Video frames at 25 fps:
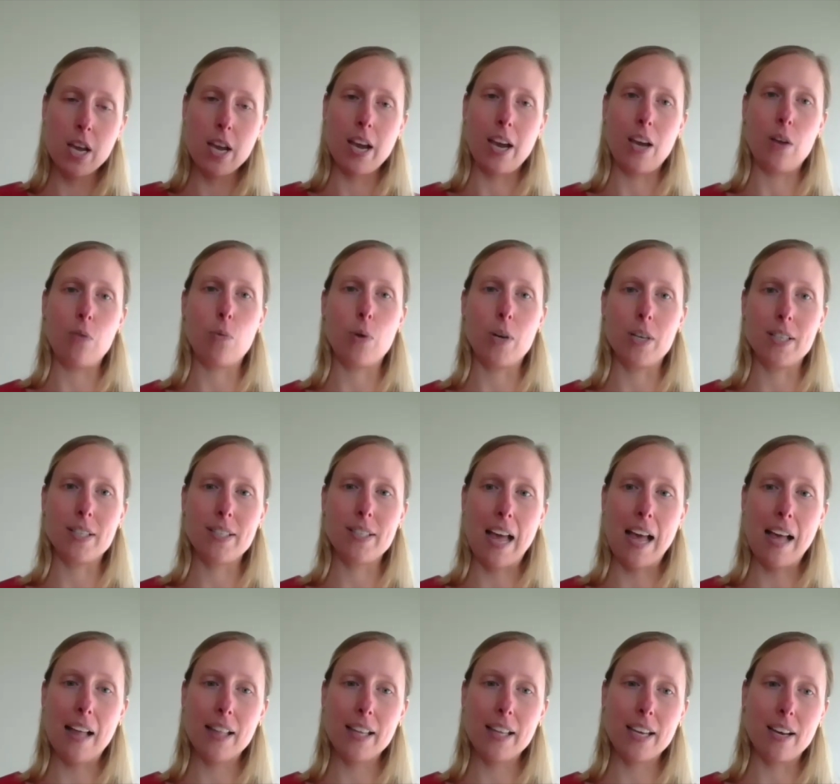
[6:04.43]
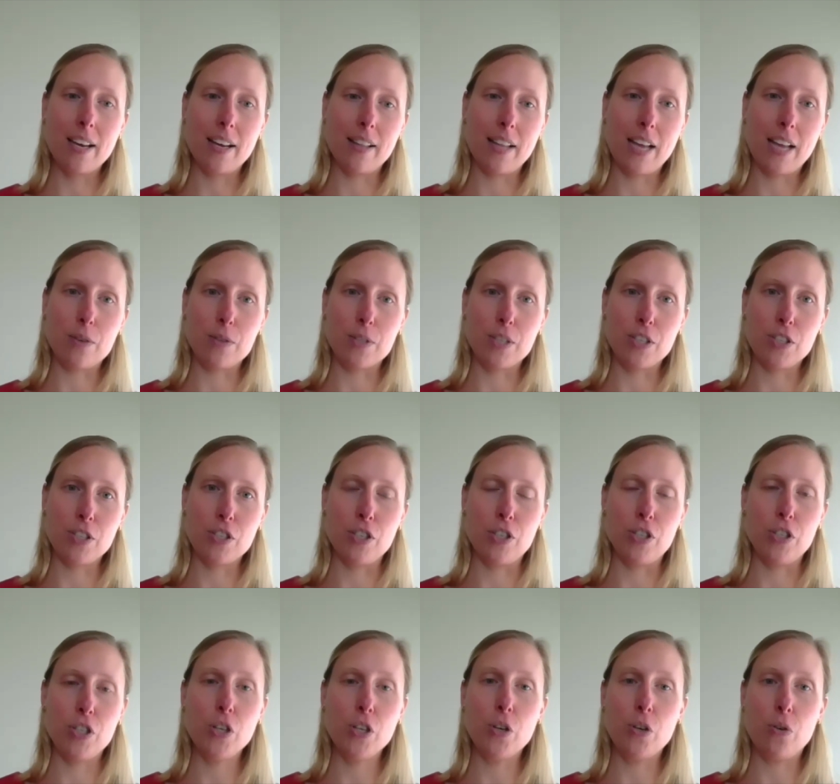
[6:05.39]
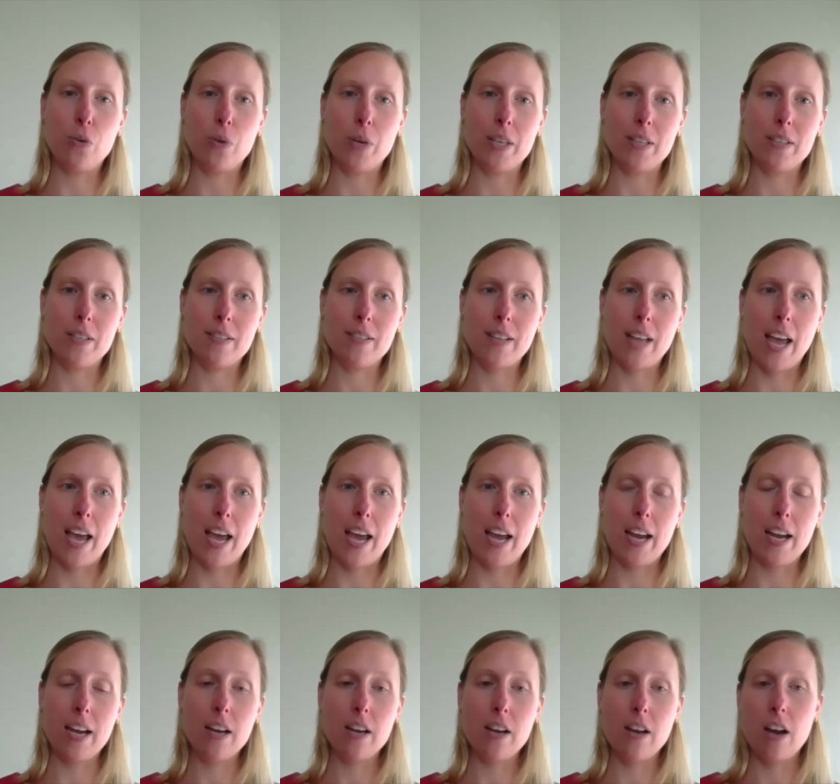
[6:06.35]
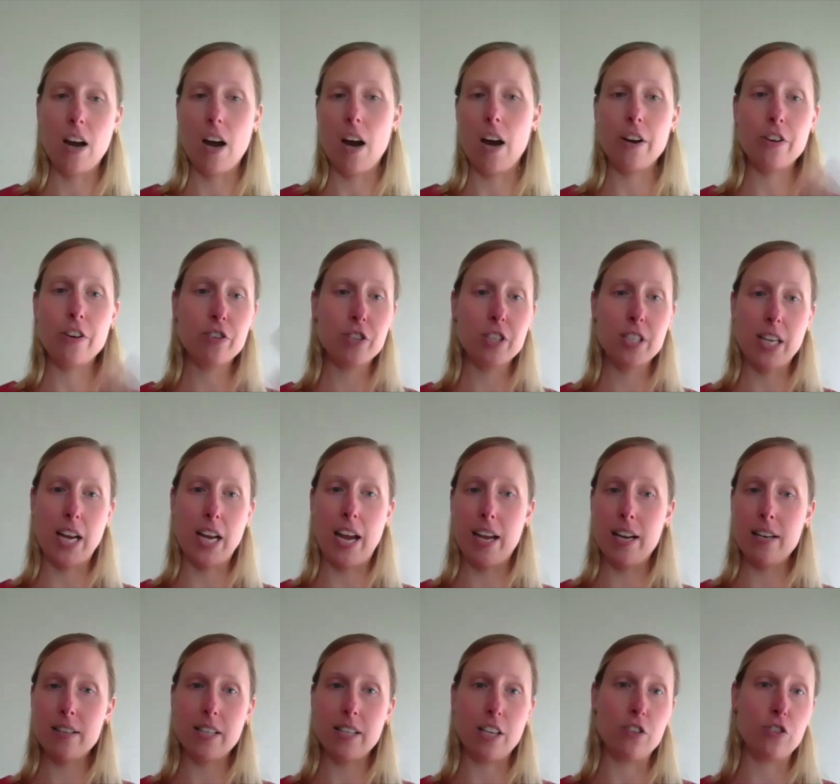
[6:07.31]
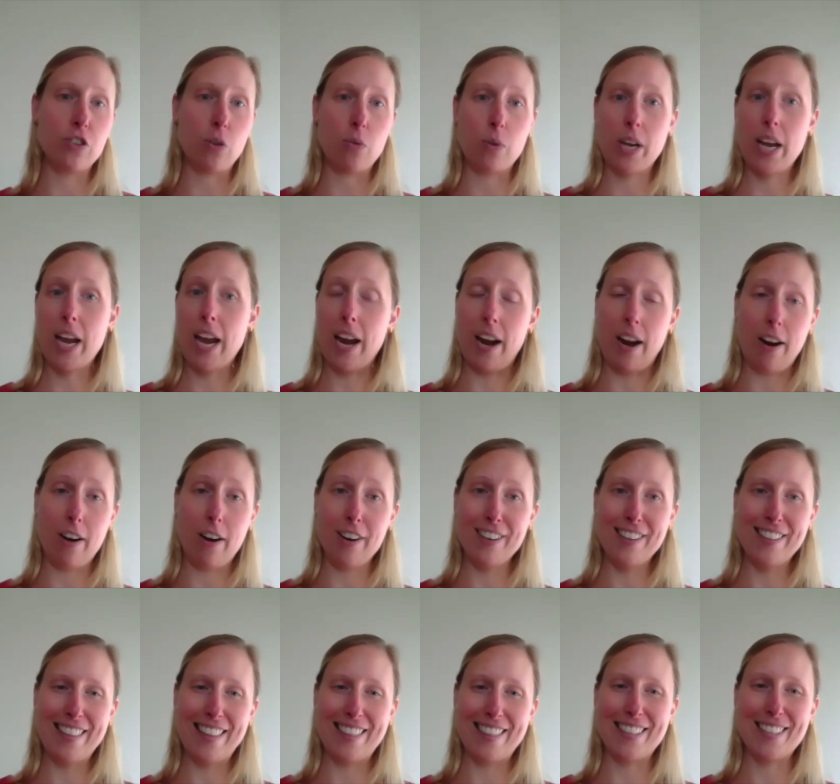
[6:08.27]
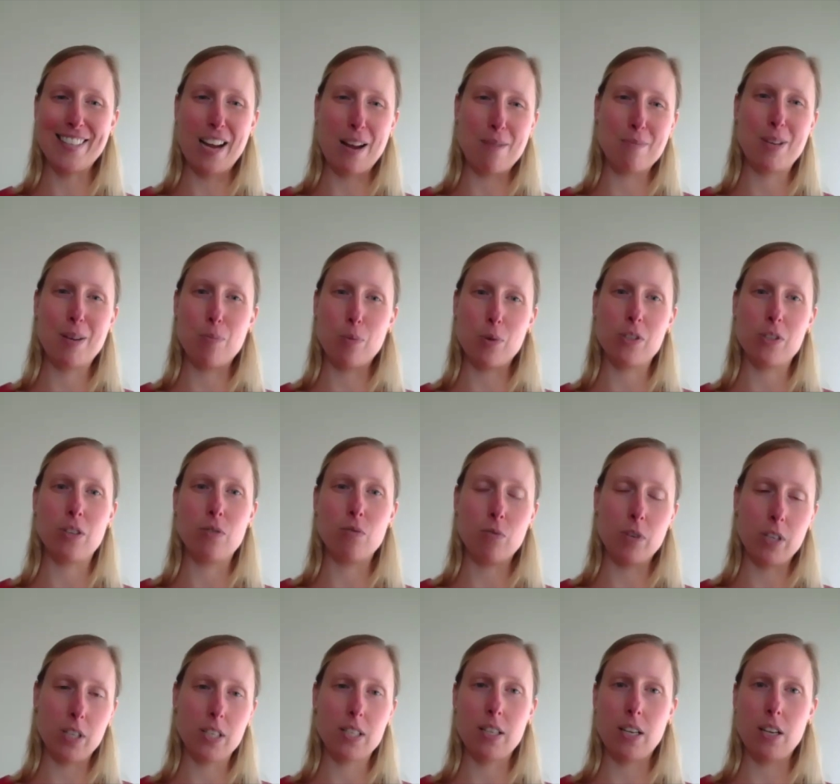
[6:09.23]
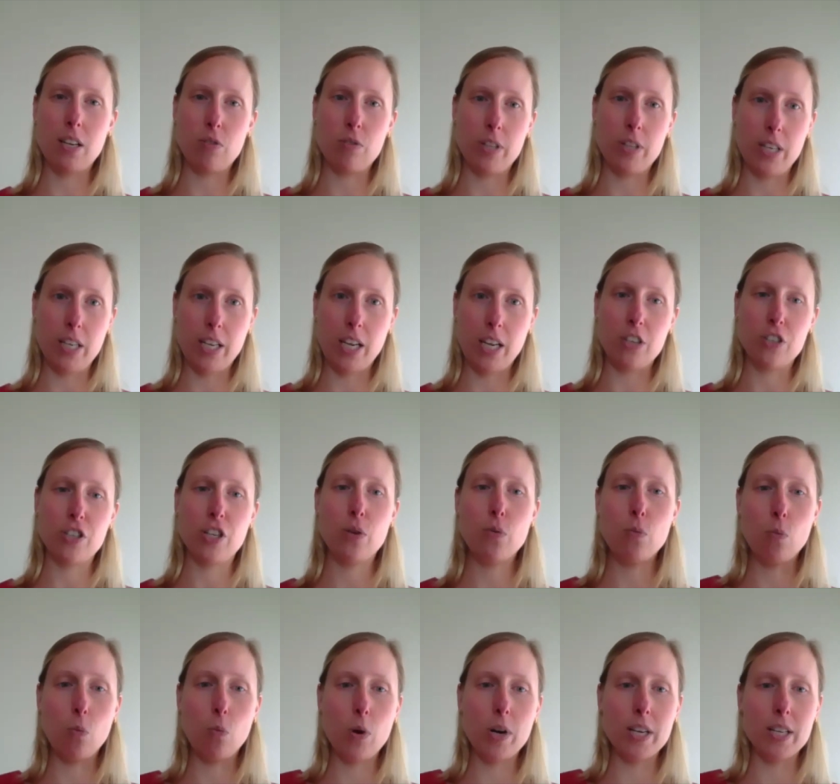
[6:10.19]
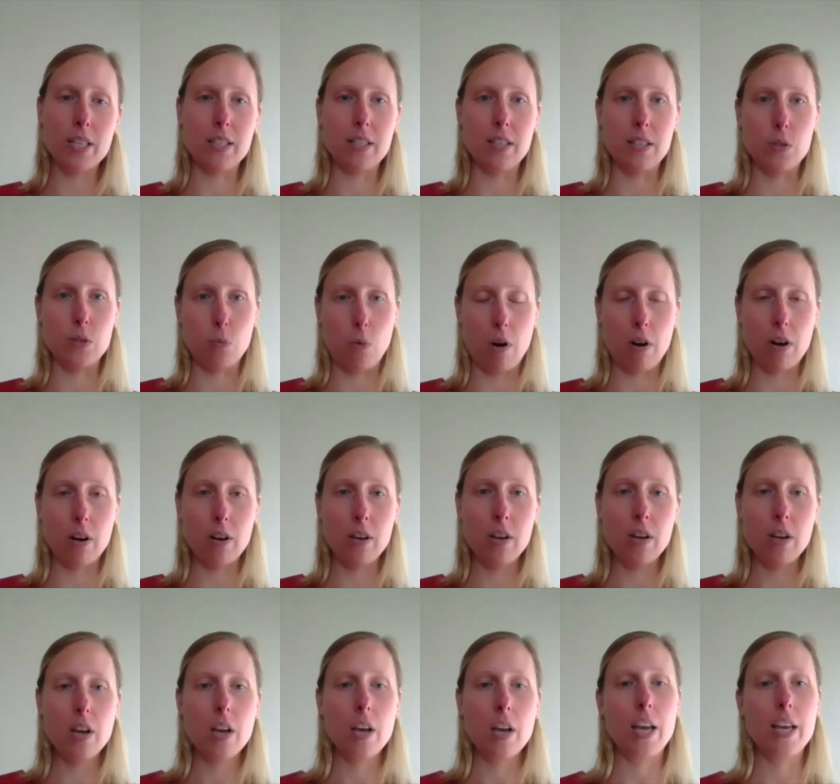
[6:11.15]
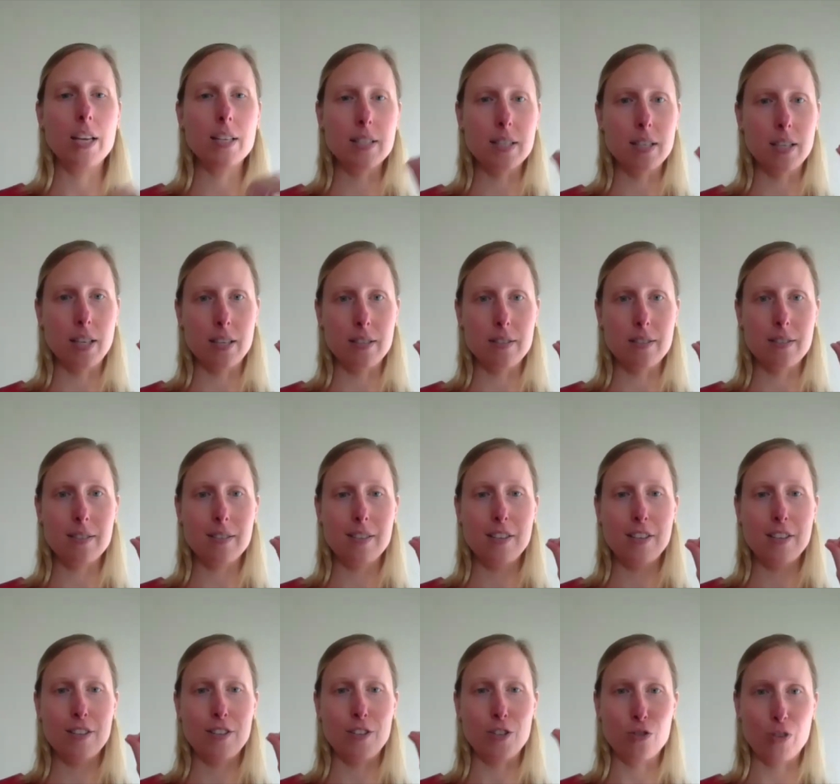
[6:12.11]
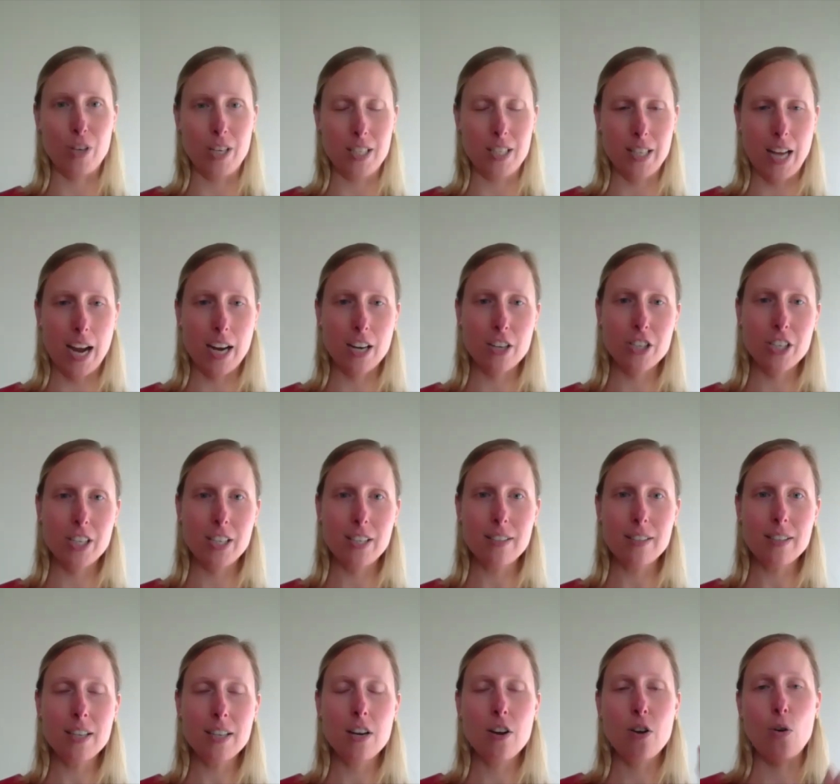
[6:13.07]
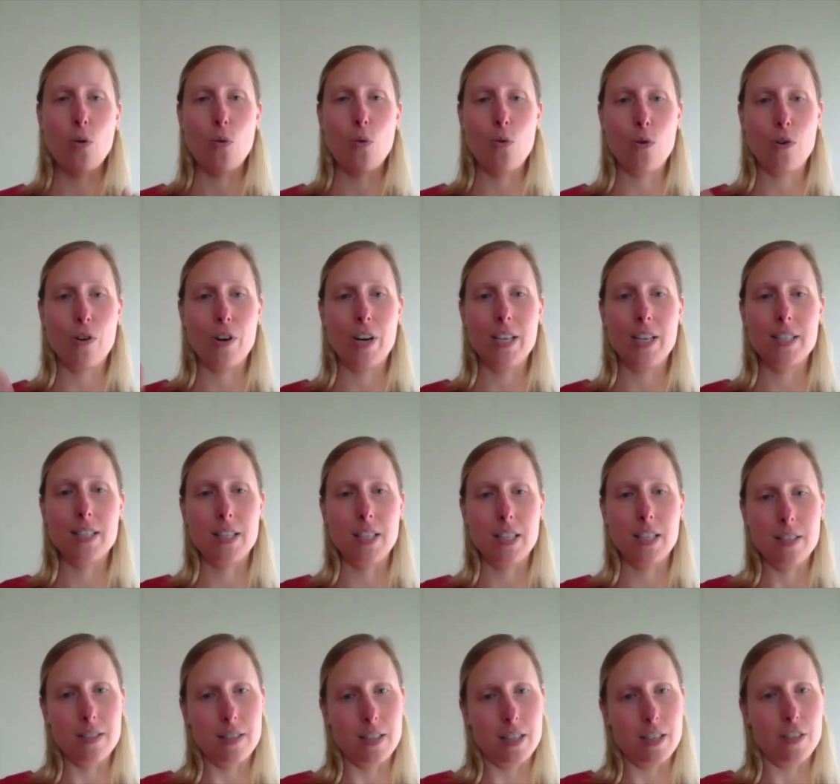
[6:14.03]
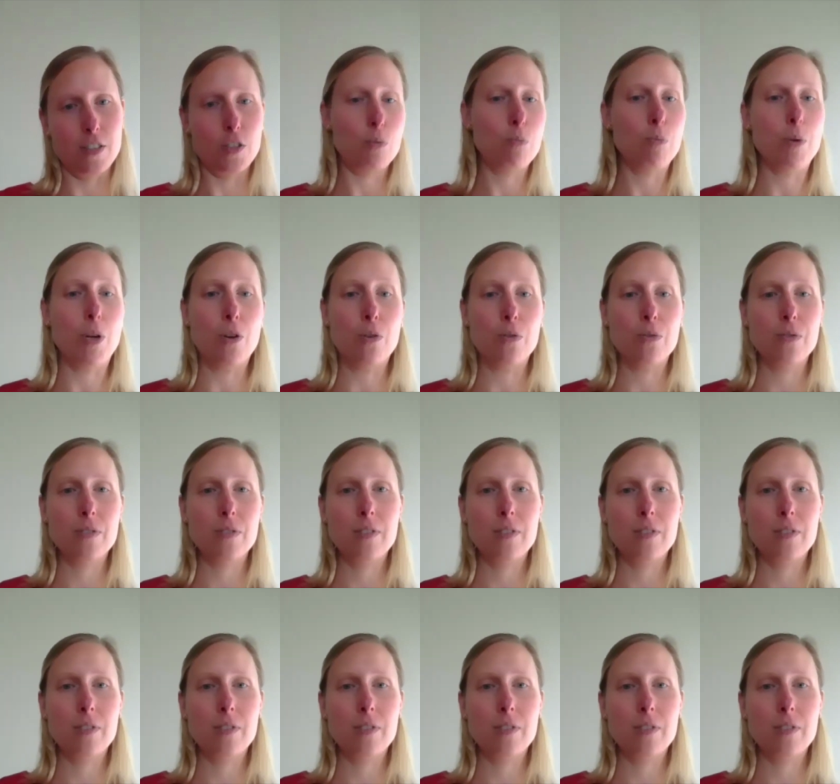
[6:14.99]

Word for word: And what SALI allows us to do is say, understand and don't care that the timekeeper's in real estate or litigation. What is this work? Is this the transaction or is this the dispute?